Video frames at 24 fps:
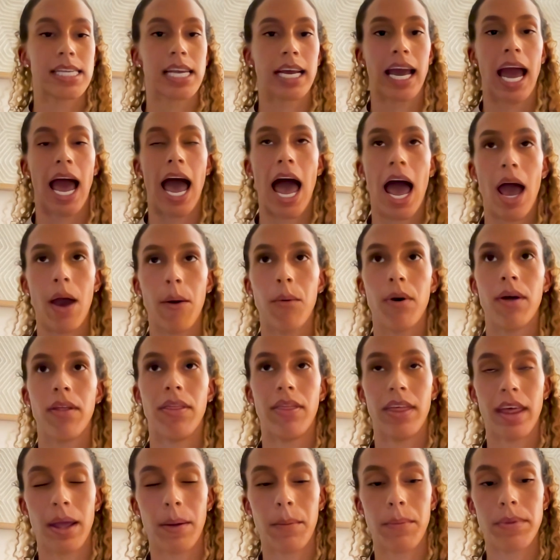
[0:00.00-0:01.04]
Like, I want
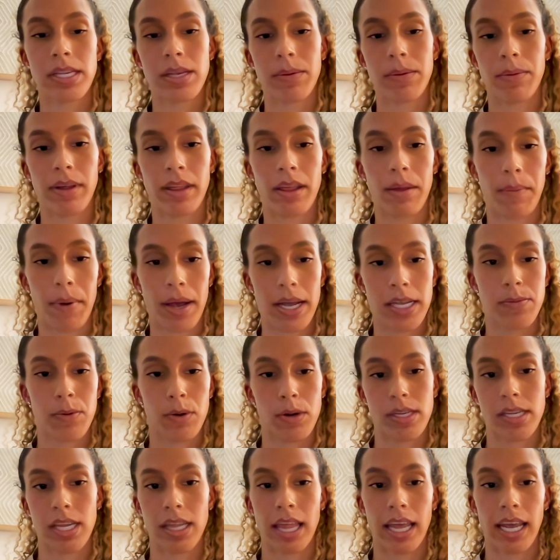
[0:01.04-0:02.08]
them to be the best
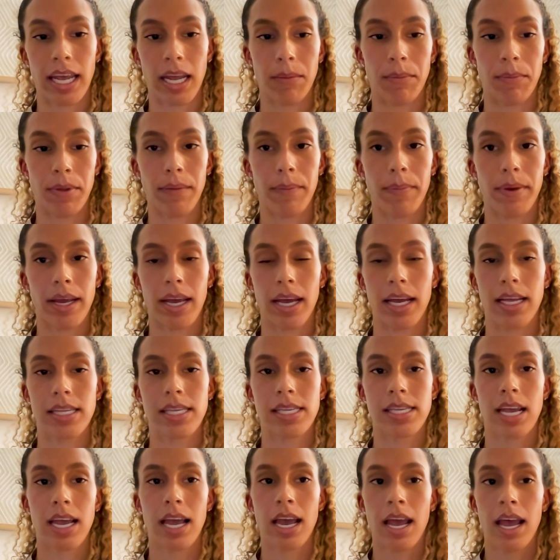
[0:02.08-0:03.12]
person they can be,
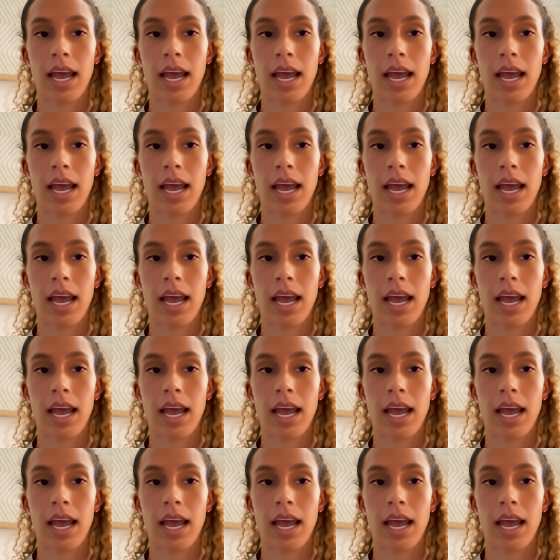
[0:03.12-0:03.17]
because